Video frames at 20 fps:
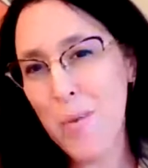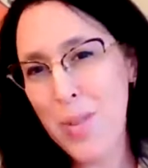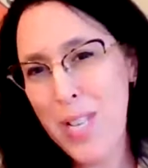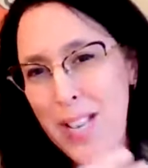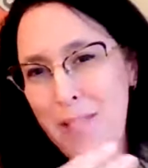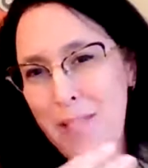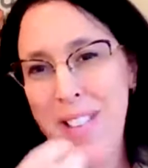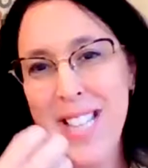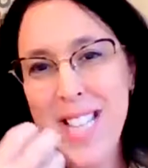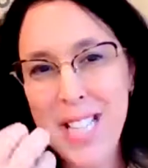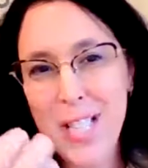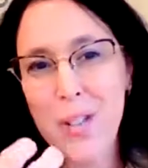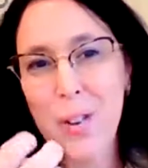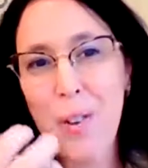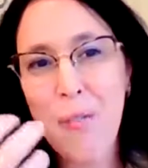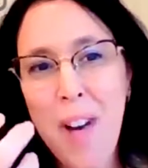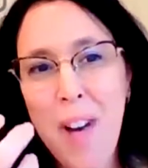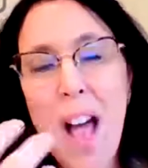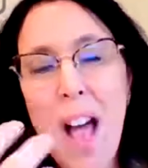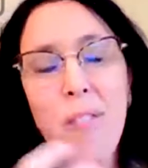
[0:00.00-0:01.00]
even a
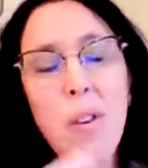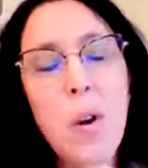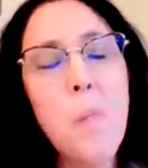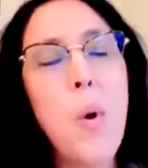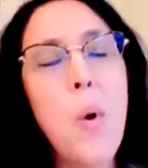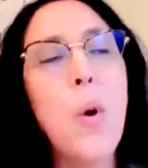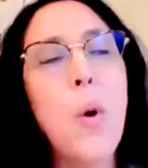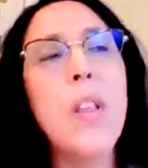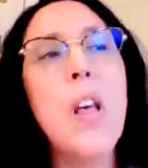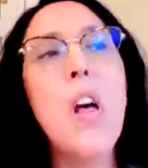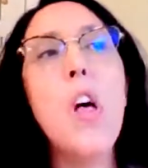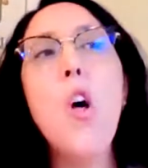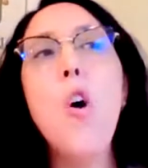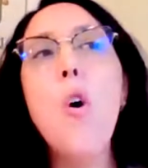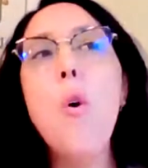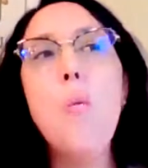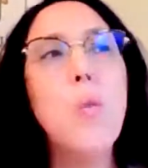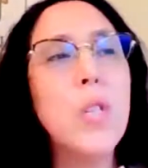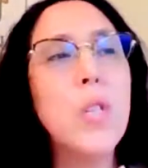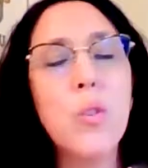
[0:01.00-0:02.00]
survival mode,
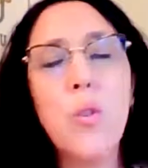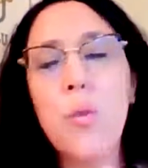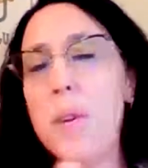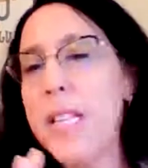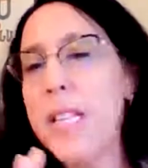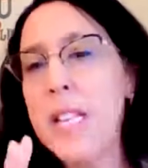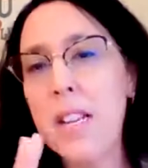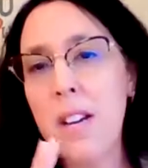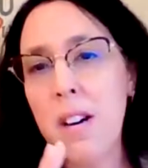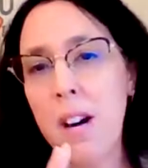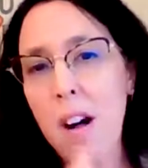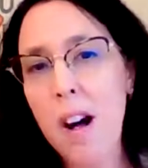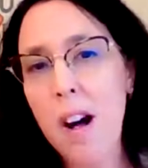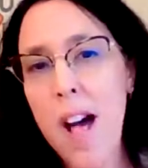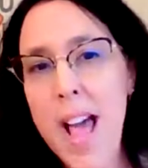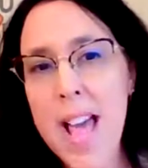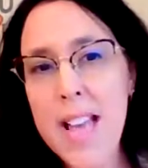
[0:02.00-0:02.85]
was critical.